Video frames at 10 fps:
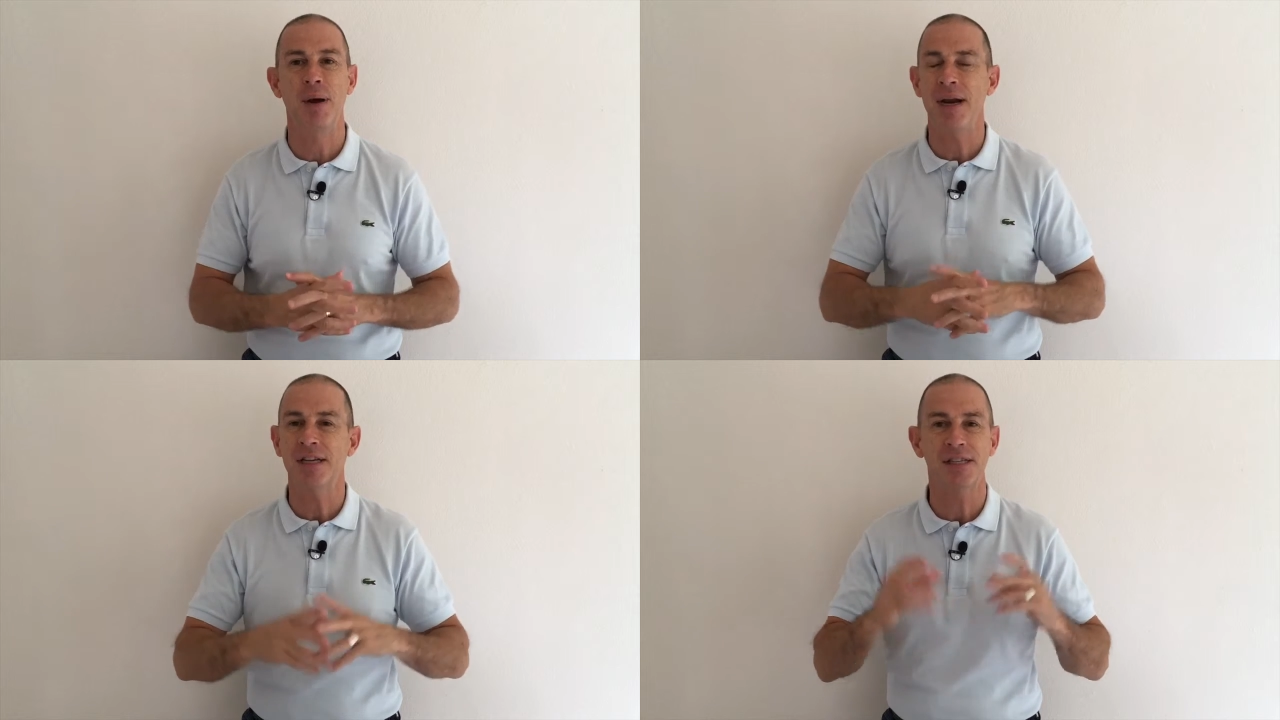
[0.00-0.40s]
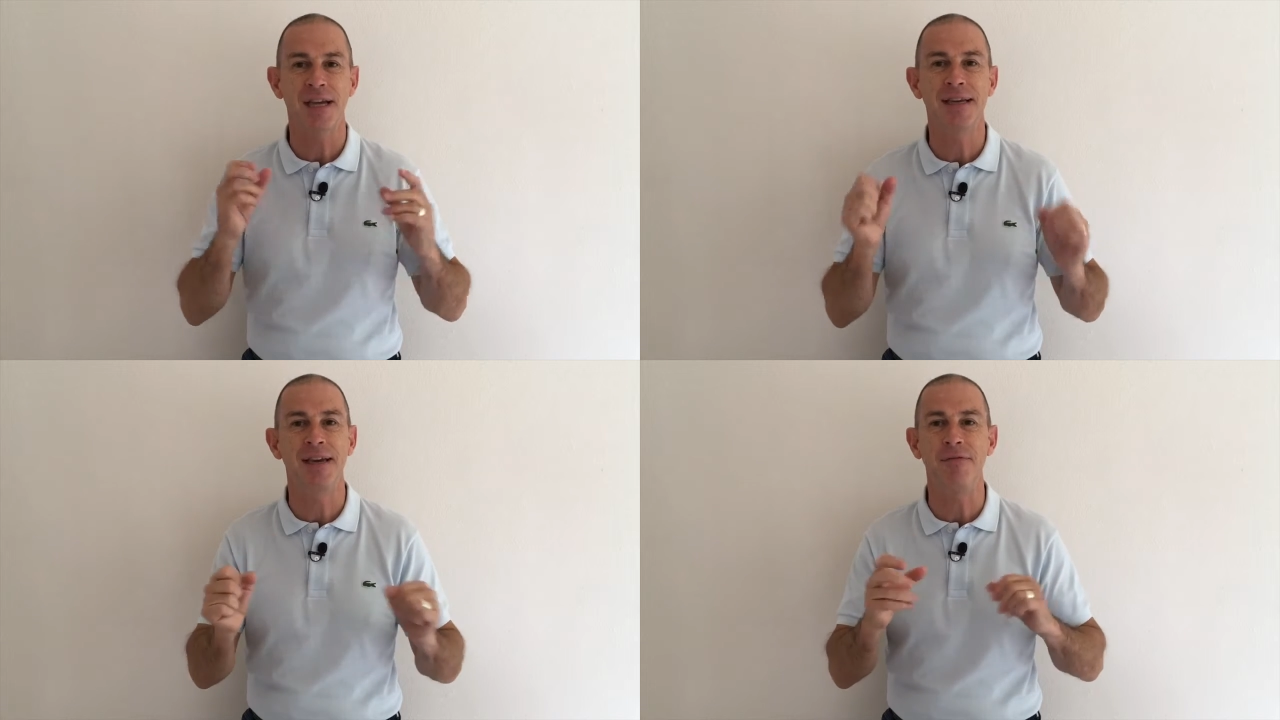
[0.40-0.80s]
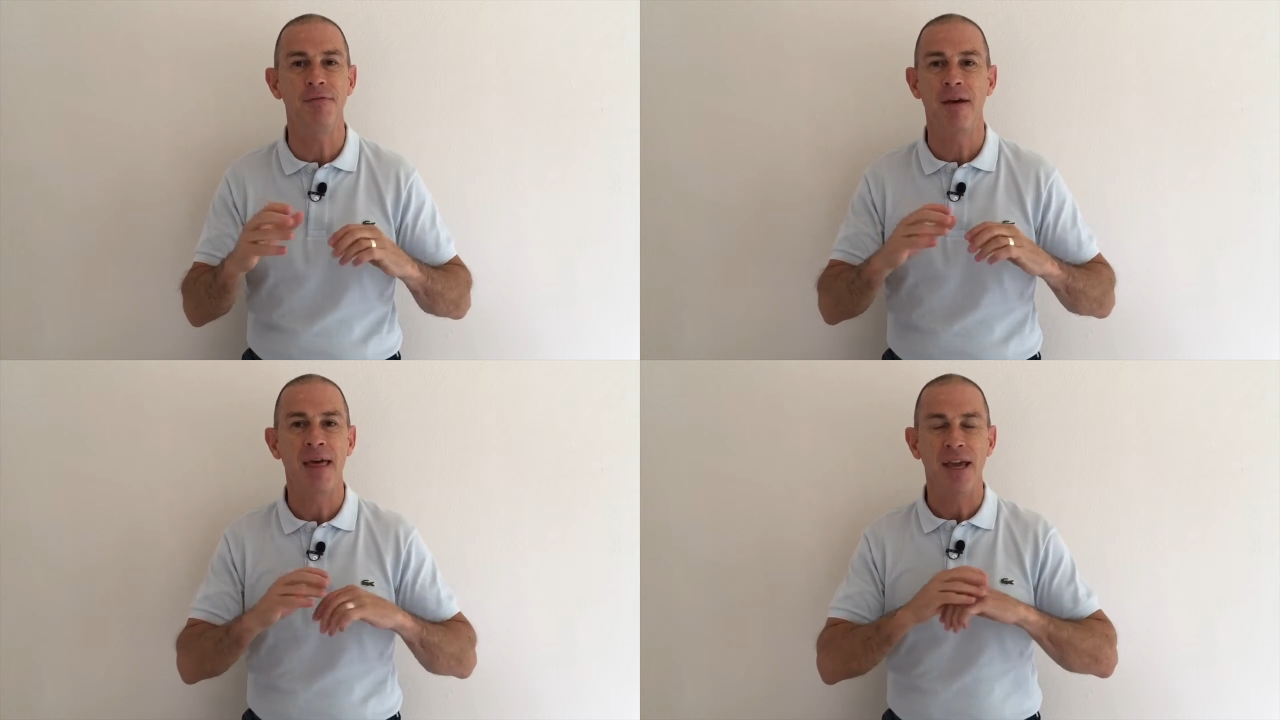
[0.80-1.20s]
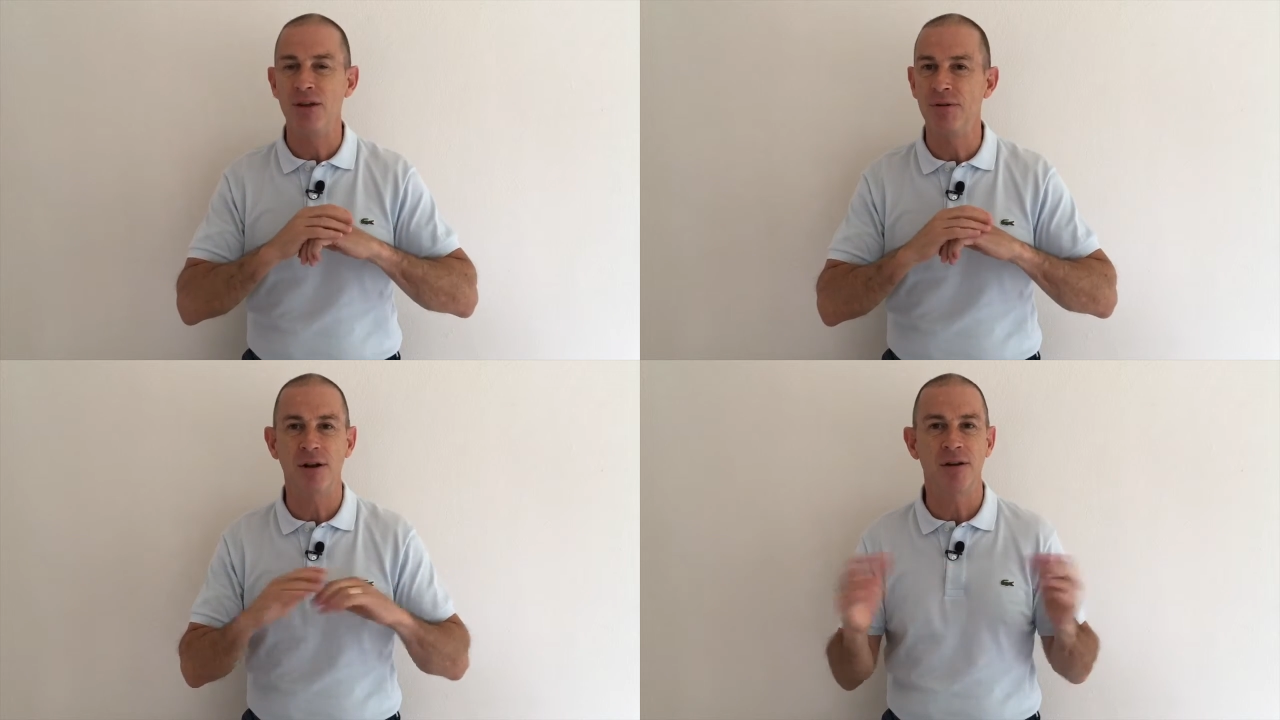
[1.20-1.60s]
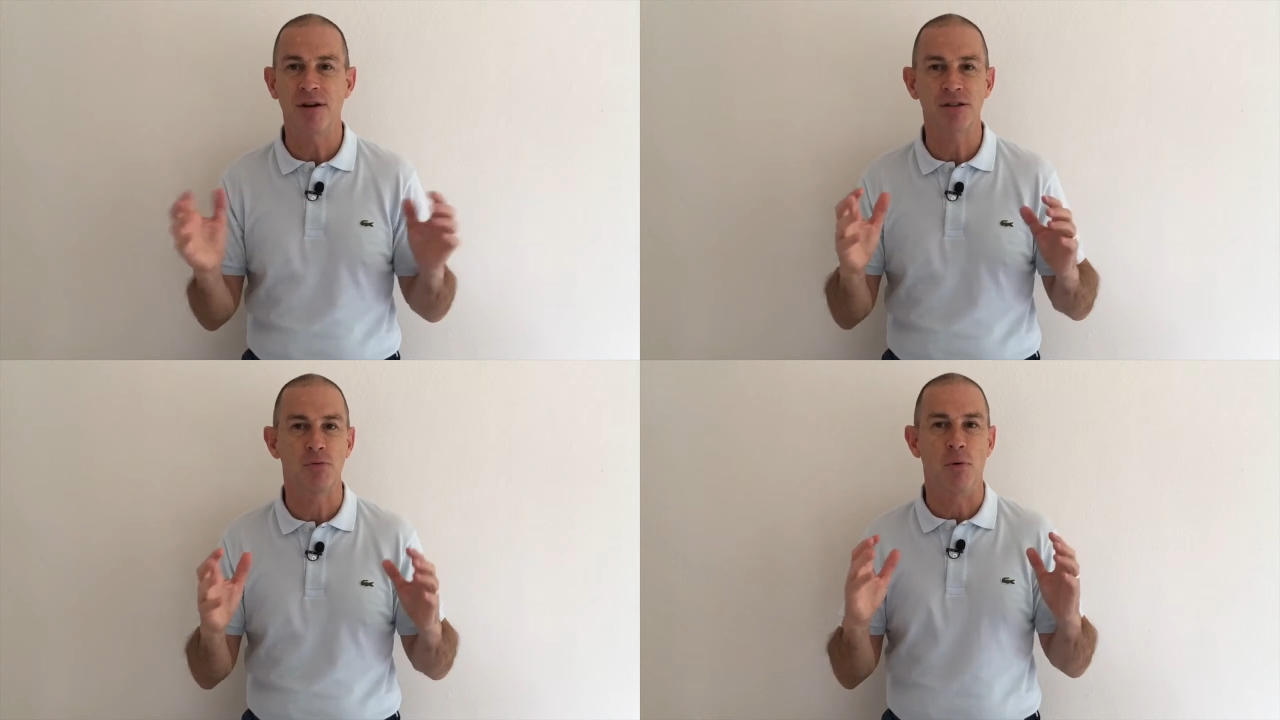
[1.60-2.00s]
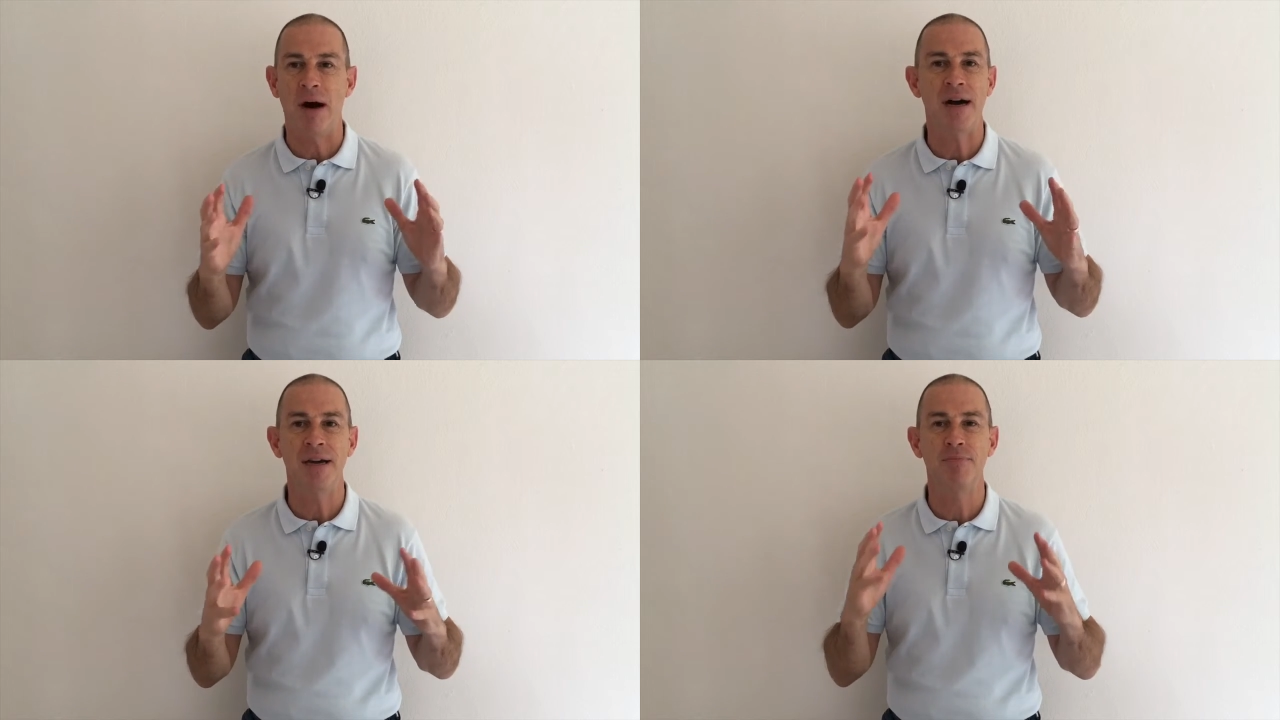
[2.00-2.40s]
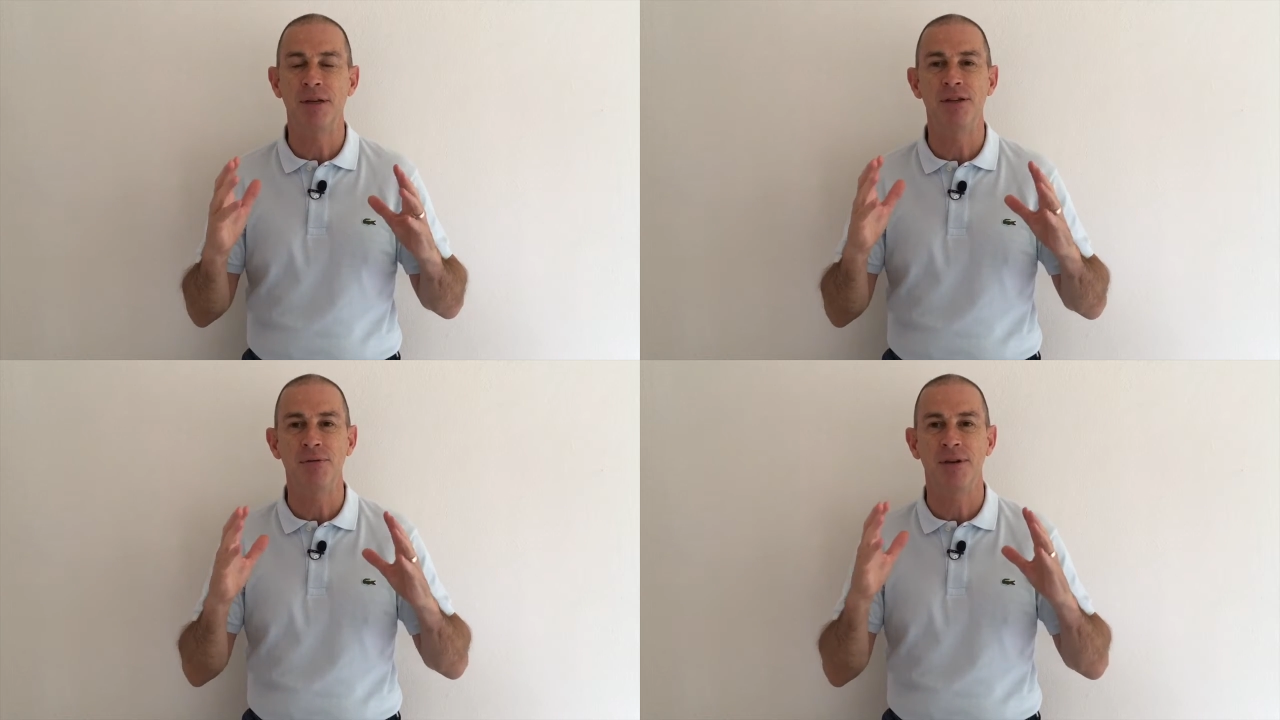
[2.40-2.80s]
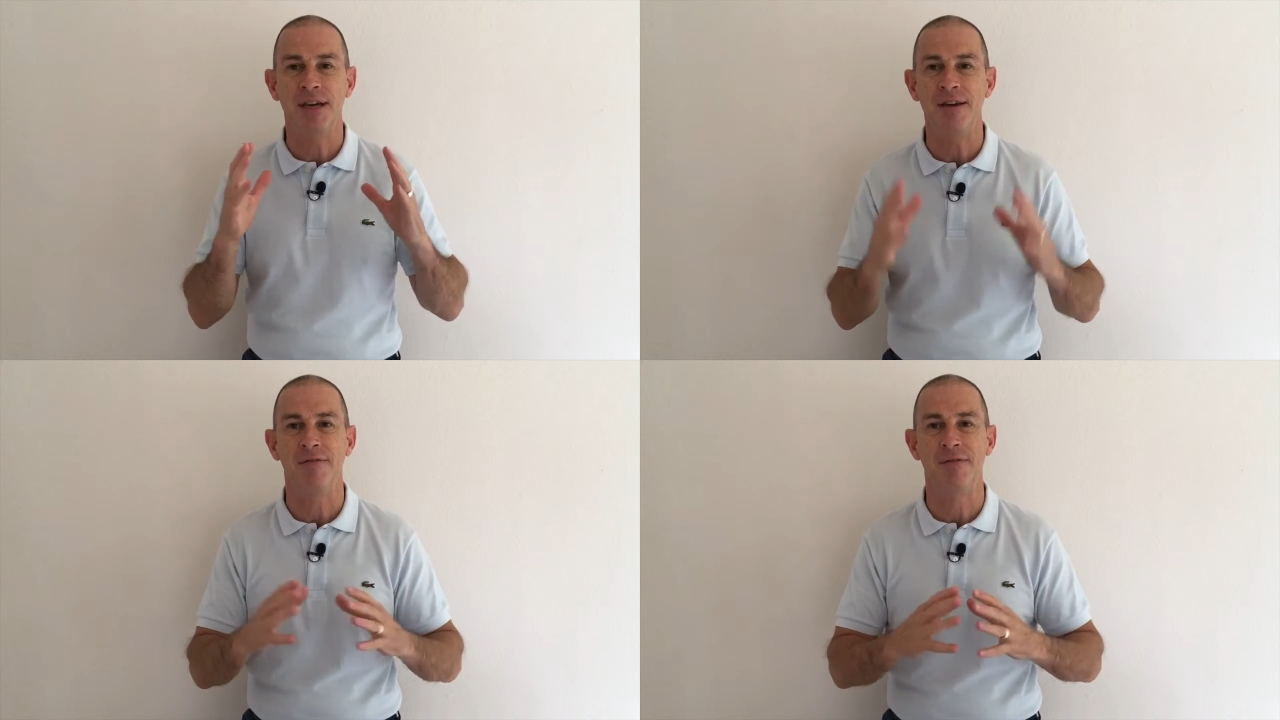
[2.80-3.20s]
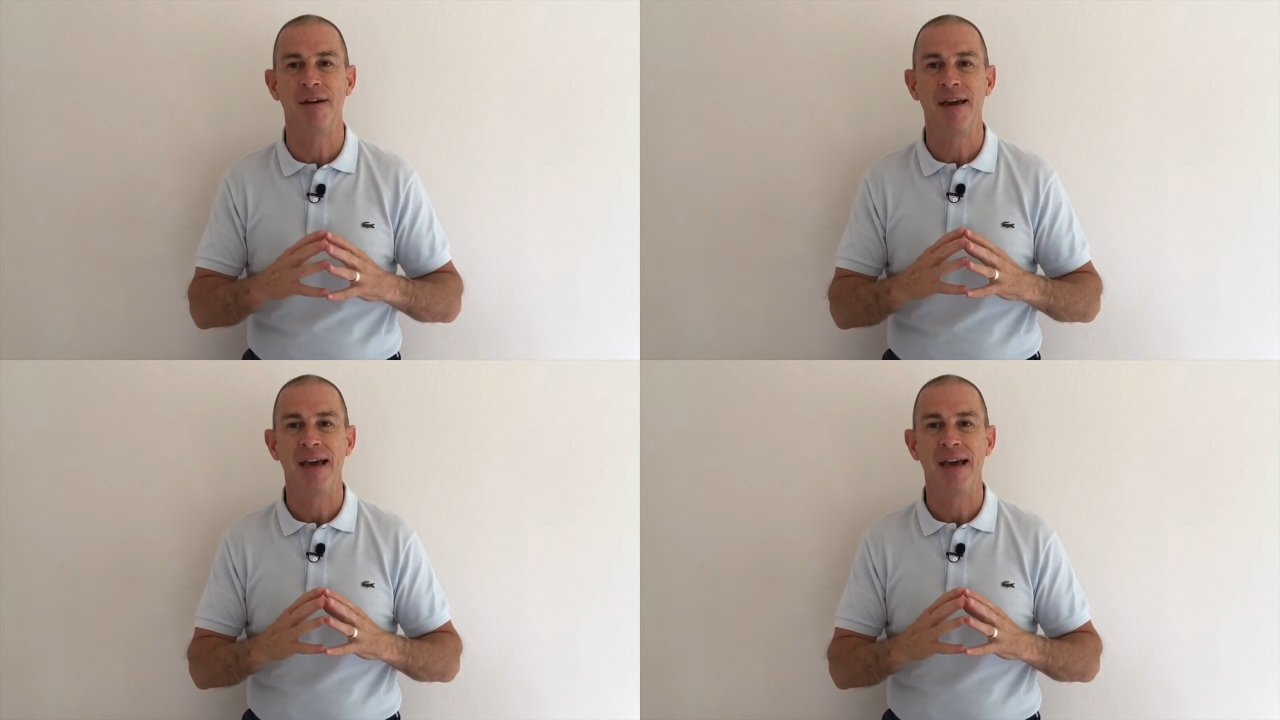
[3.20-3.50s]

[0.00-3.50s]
When I say give, you don't ask why, but you give.